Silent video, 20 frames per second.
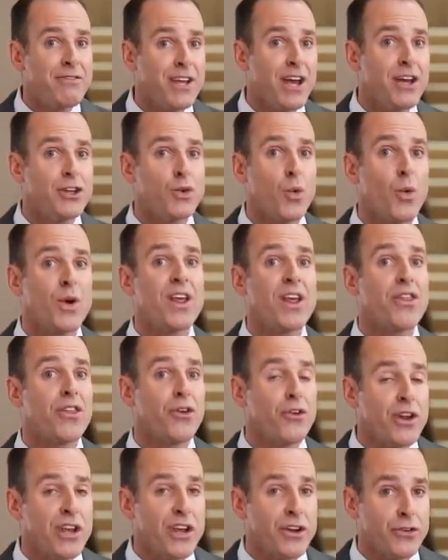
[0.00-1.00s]
10, 20,
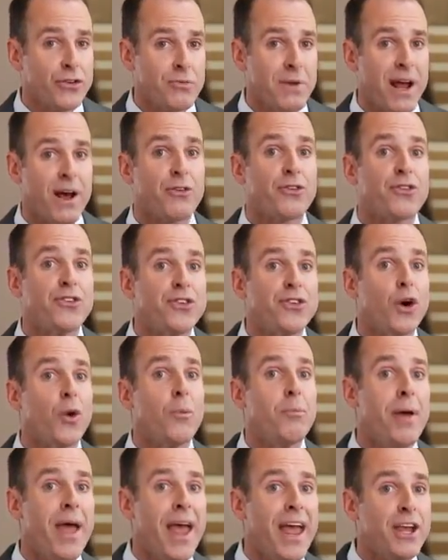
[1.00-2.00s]
30 years from now, still
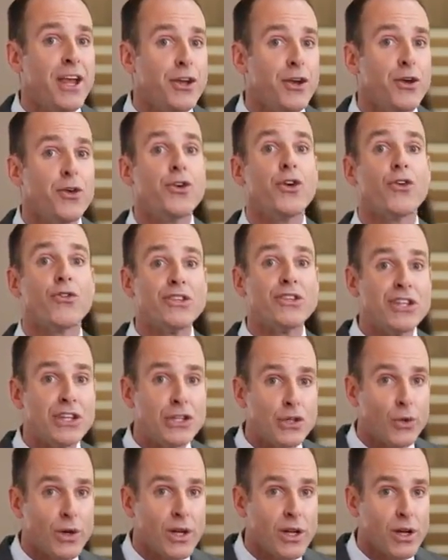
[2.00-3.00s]
paying you your
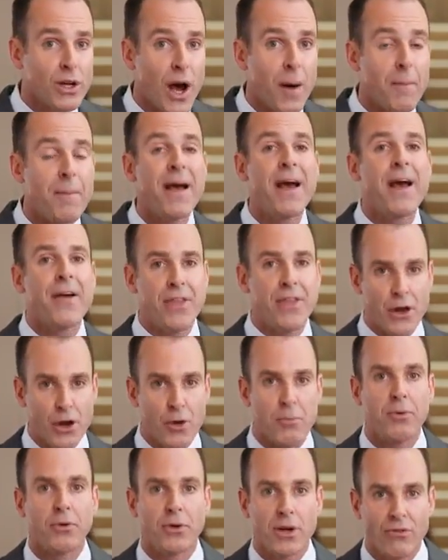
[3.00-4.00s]
residual income that you're
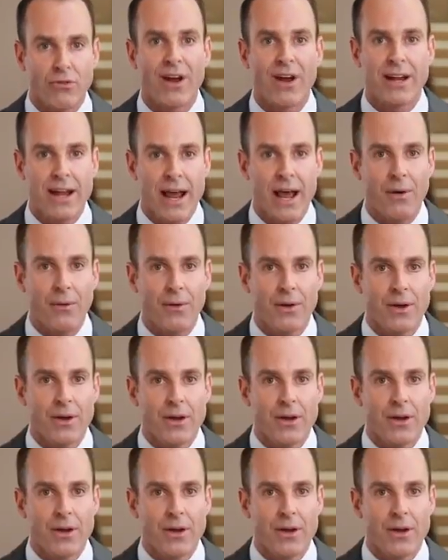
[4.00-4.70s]
building right now.